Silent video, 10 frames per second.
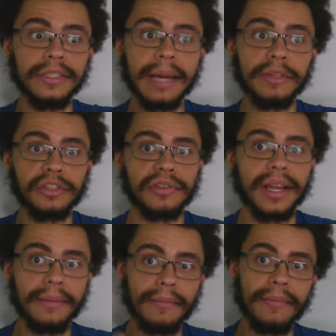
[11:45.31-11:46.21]

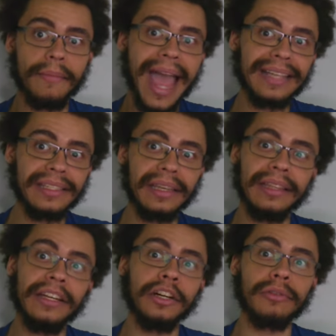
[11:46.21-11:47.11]
demonstrate
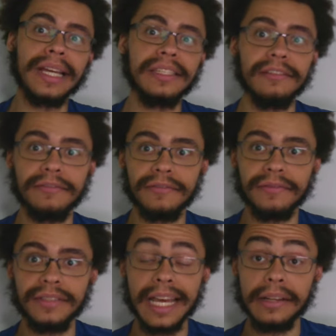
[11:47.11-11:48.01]
masculine
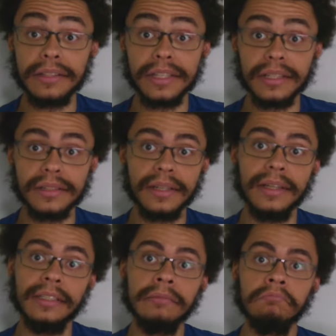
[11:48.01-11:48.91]
aggressive tendencies?
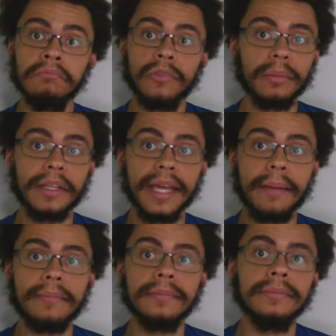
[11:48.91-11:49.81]
What about
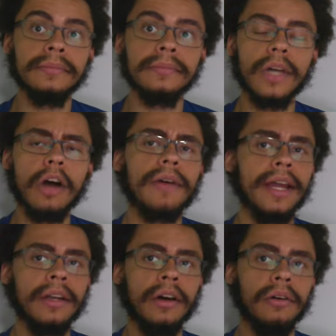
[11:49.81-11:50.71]
them? Oh,
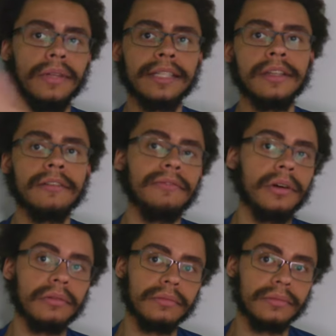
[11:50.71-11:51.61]
right, no, that's their
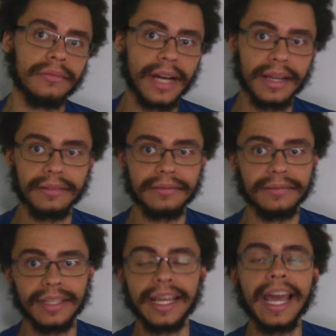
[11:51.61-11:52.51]
fault, right?
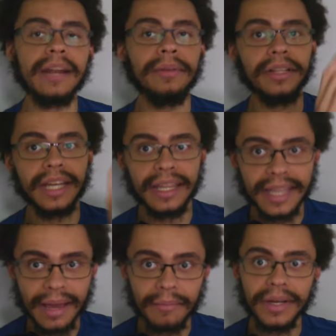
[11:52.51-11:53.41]
The accountability on
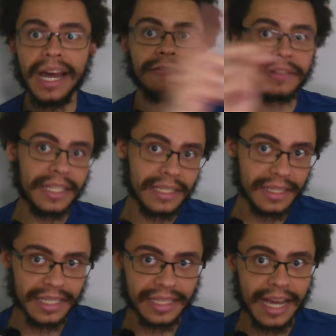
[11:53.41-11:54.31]
them, but not for
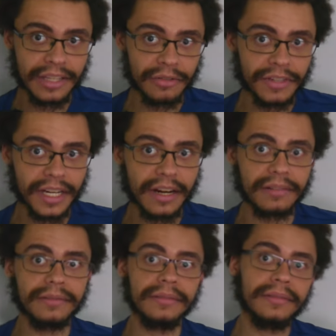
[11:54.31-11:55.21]
these guys over
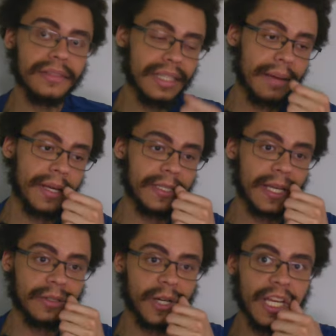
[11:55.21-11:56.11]
here. Because that makes
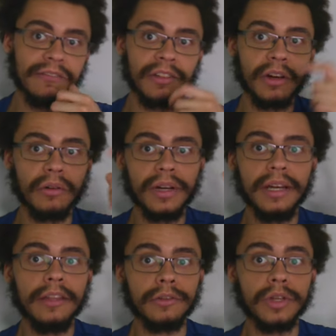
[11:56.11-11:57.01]
sense, right? Even though
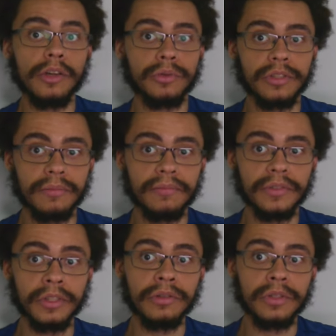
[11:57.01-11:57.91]
there's all sorts
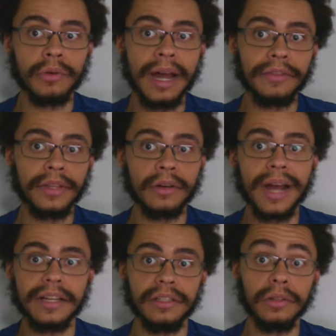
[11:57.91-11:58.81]
of dudes who are out there
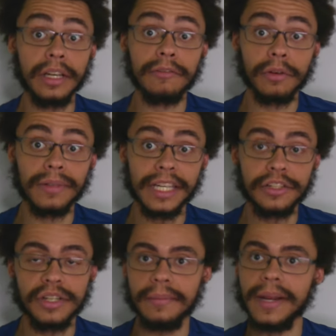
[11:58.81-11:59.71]
who are actually looking for a
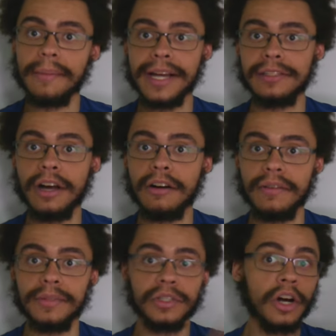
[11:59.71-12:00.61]
relationship. Not myself.
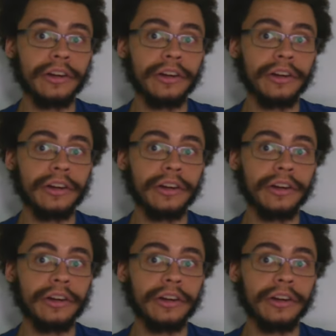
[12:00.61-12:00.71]
I'm just